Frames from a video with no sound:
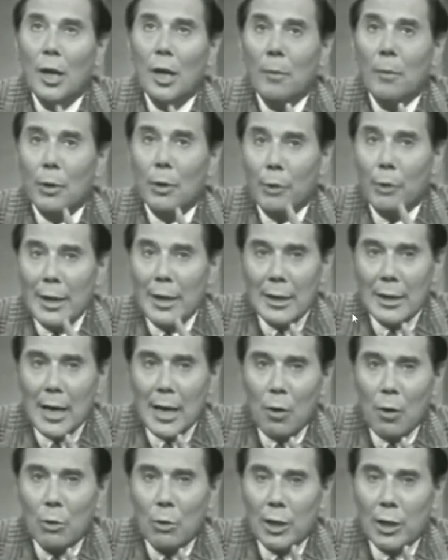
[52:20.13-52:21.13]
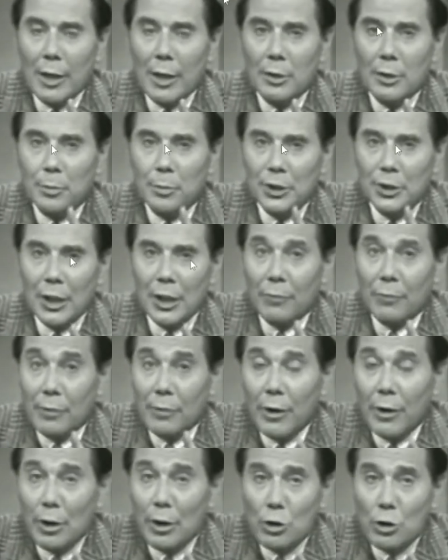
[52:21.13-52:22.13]
but right now we'd like to present for a
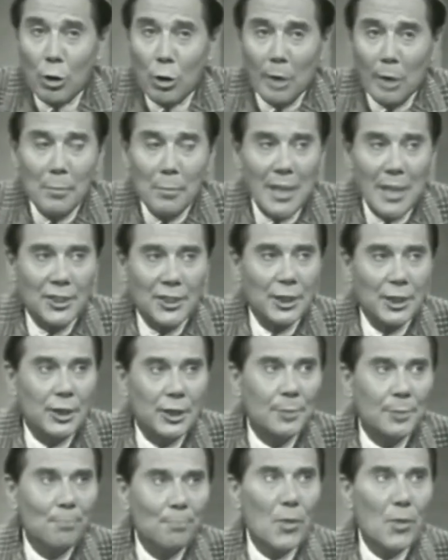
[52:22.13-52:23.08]
very short message